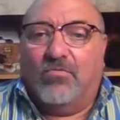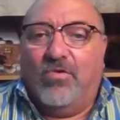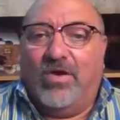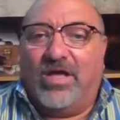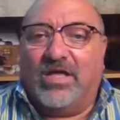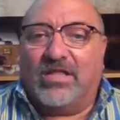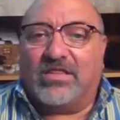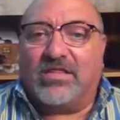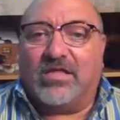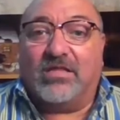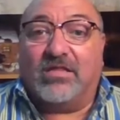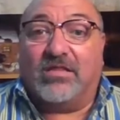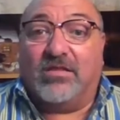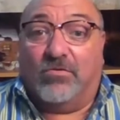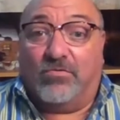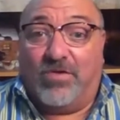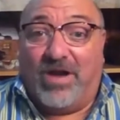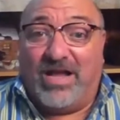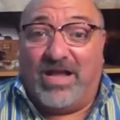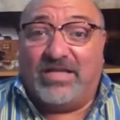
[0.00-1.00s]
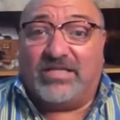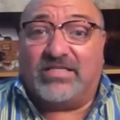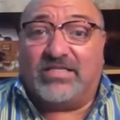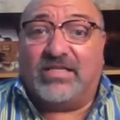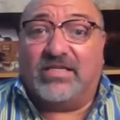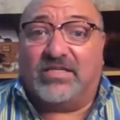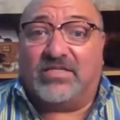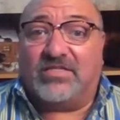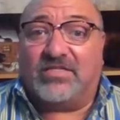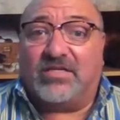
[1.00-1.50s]
the
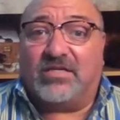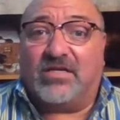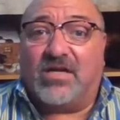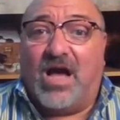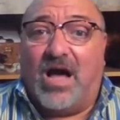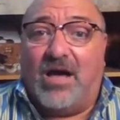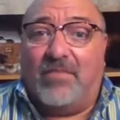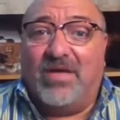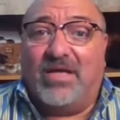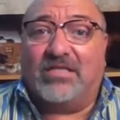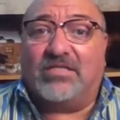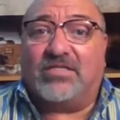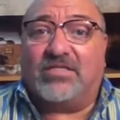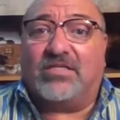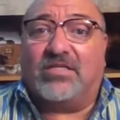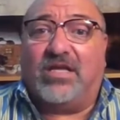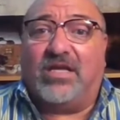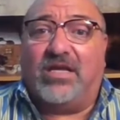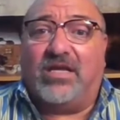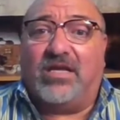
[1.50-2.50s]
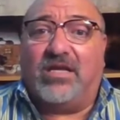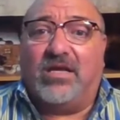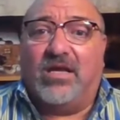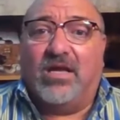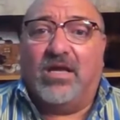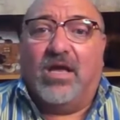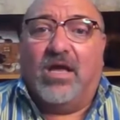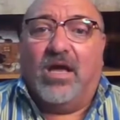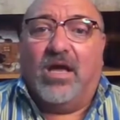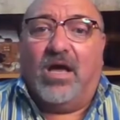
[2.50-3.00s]
racist comments, the
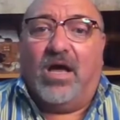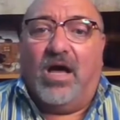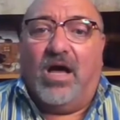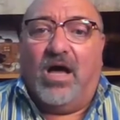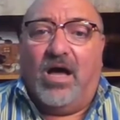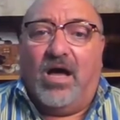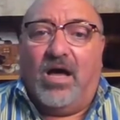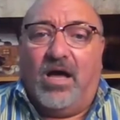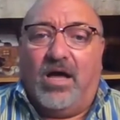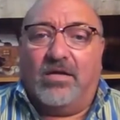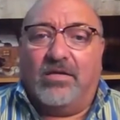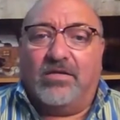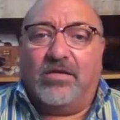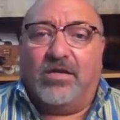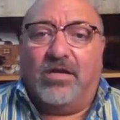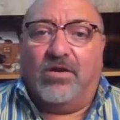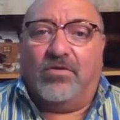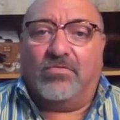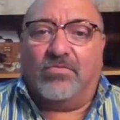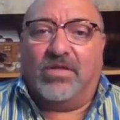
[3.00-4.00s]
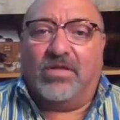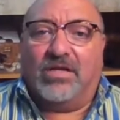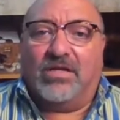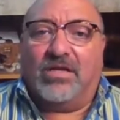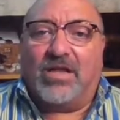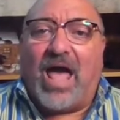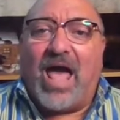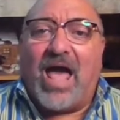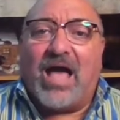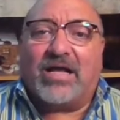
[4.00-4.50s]

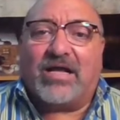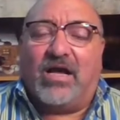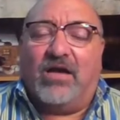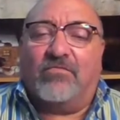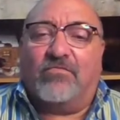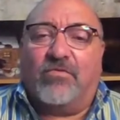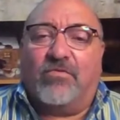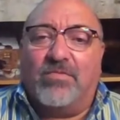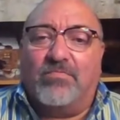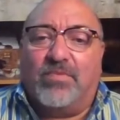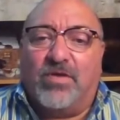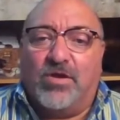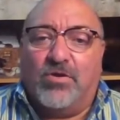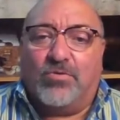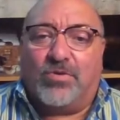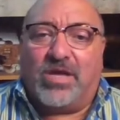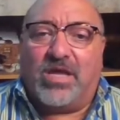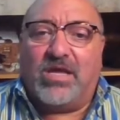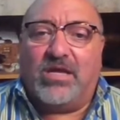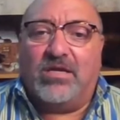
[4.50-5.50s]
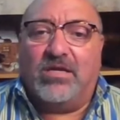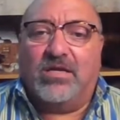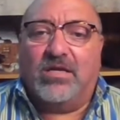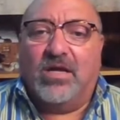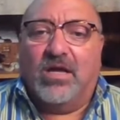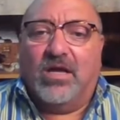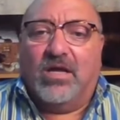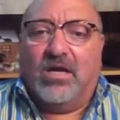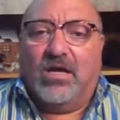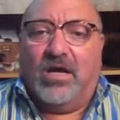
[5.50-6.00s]
lack of rebuking
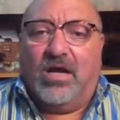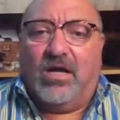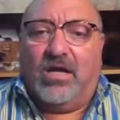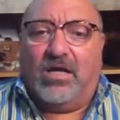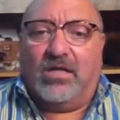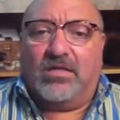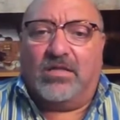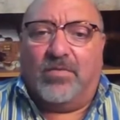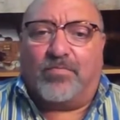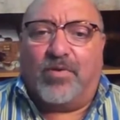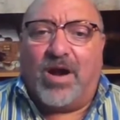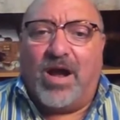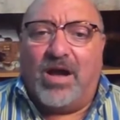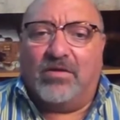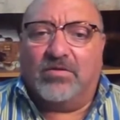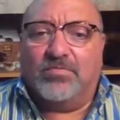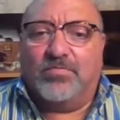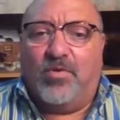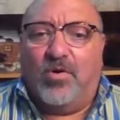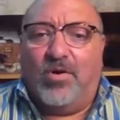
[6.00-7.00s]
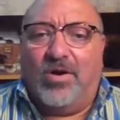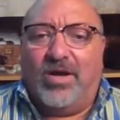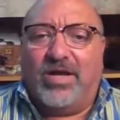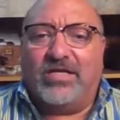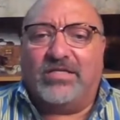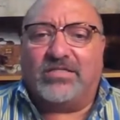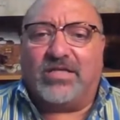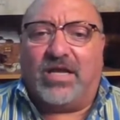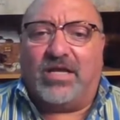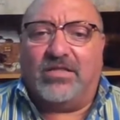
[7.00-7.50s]
the Proud
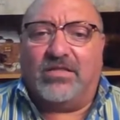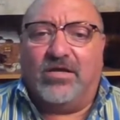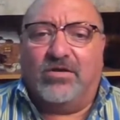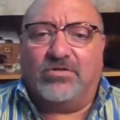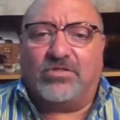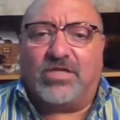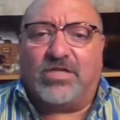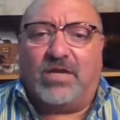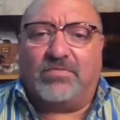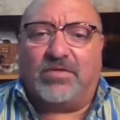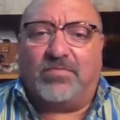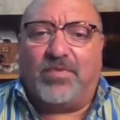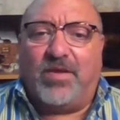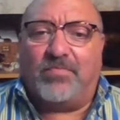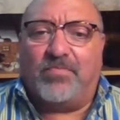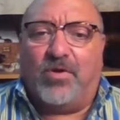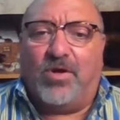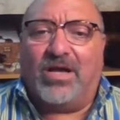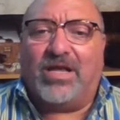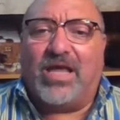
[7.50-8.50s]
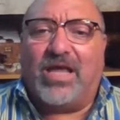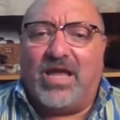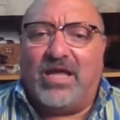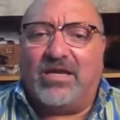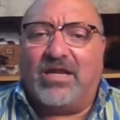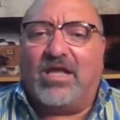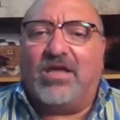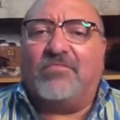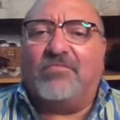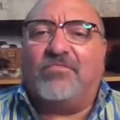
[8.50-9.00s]
Boys and those types of people,
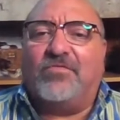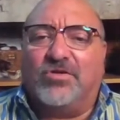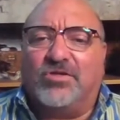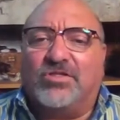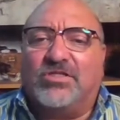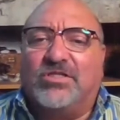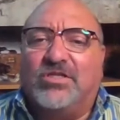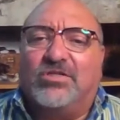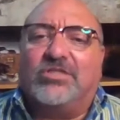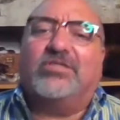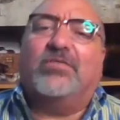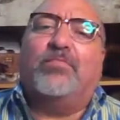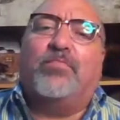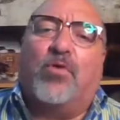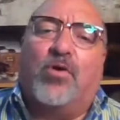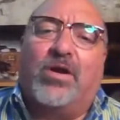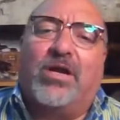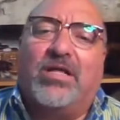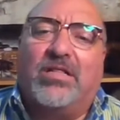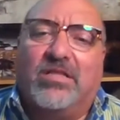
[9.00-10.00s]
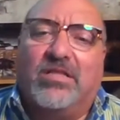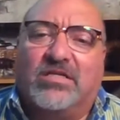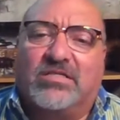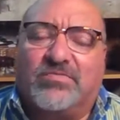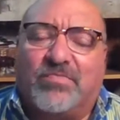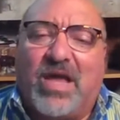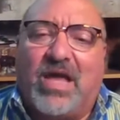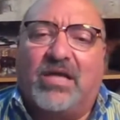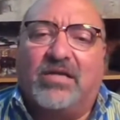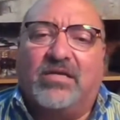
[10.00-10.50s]
again, if you're still supporting
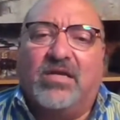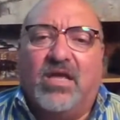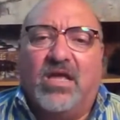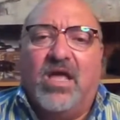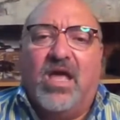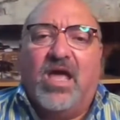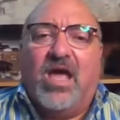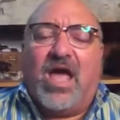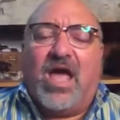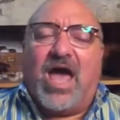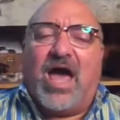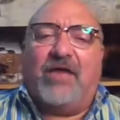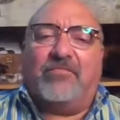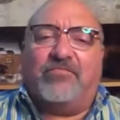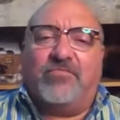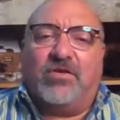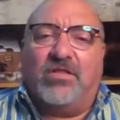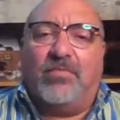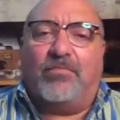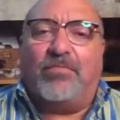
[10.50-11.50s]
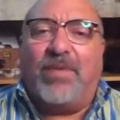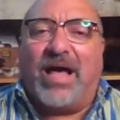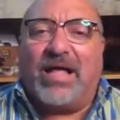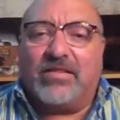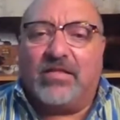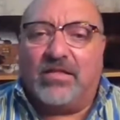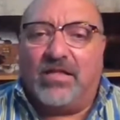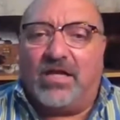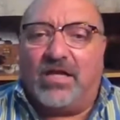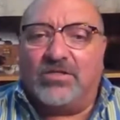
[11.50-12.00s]
this man after the
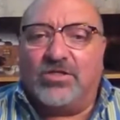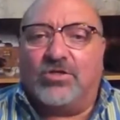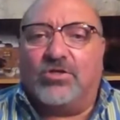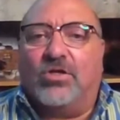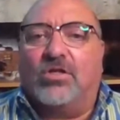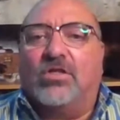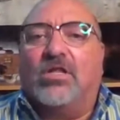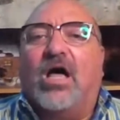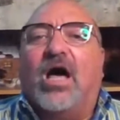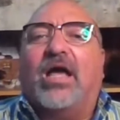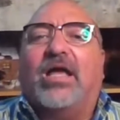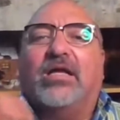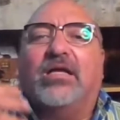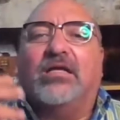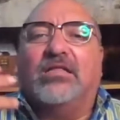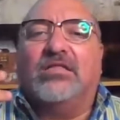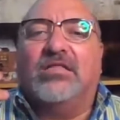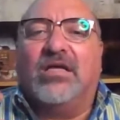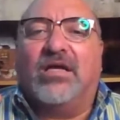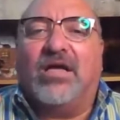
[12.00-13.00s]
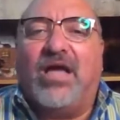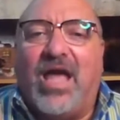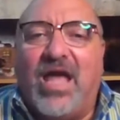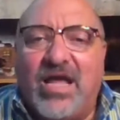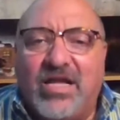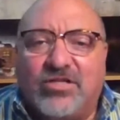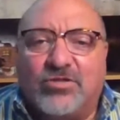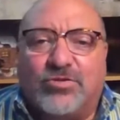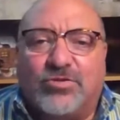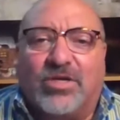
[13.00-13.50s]
pathological lying, the
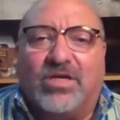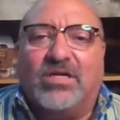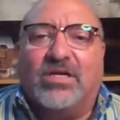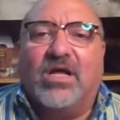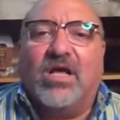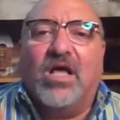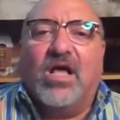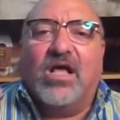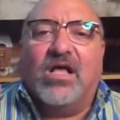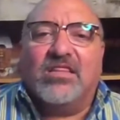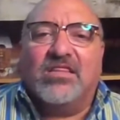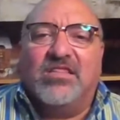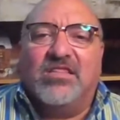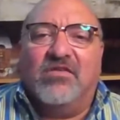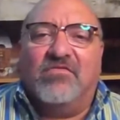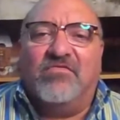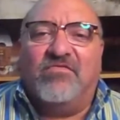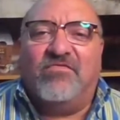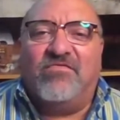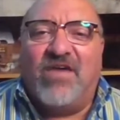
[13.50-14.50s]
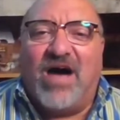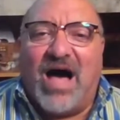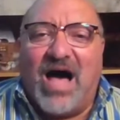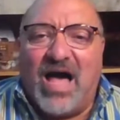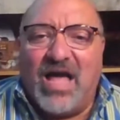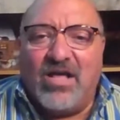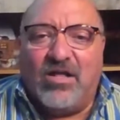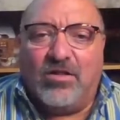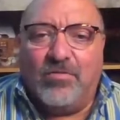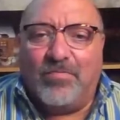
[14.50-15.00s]
hatred, the
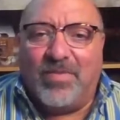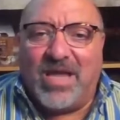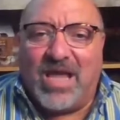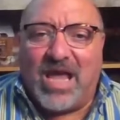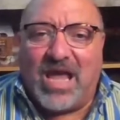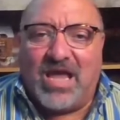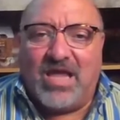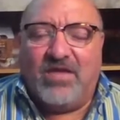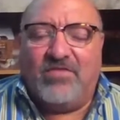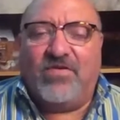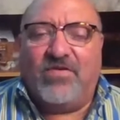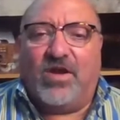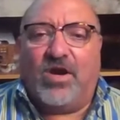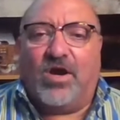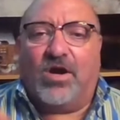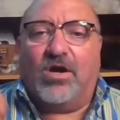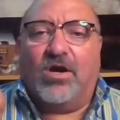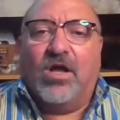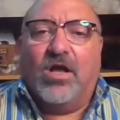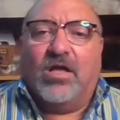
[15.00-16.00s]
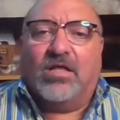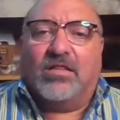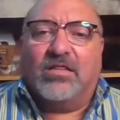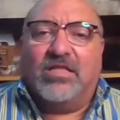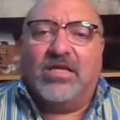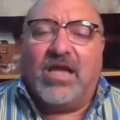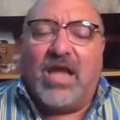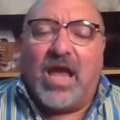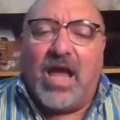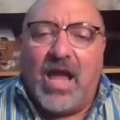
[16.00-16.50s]
vile behavior,
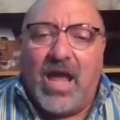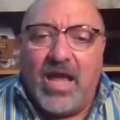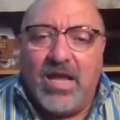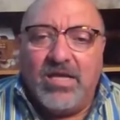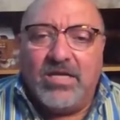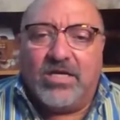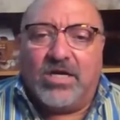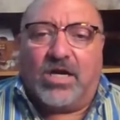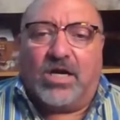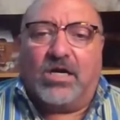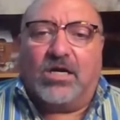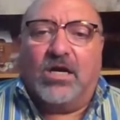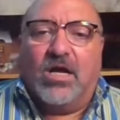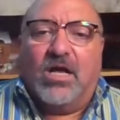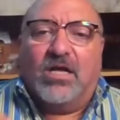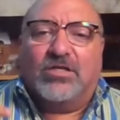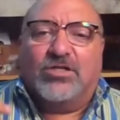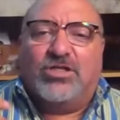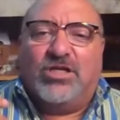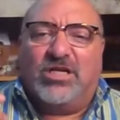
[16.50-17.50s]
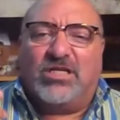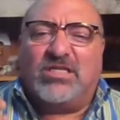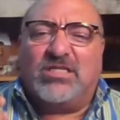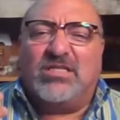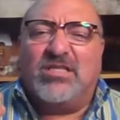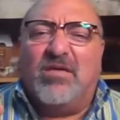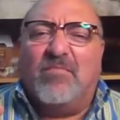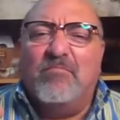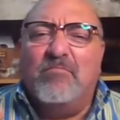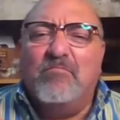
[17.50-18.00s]
the anger,
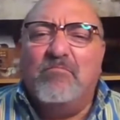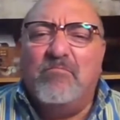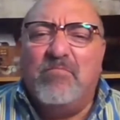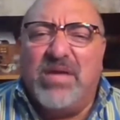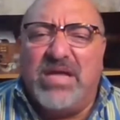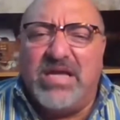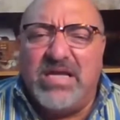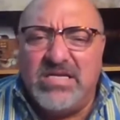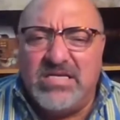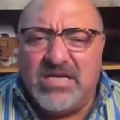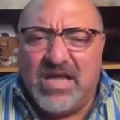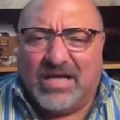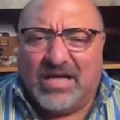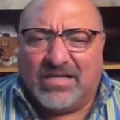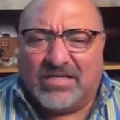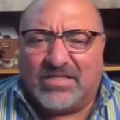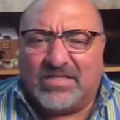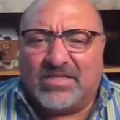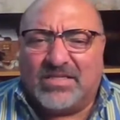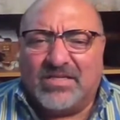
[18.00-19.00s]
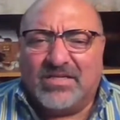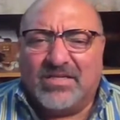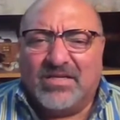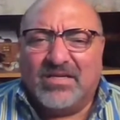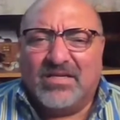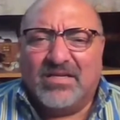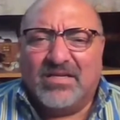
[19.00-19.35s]
just the meanness,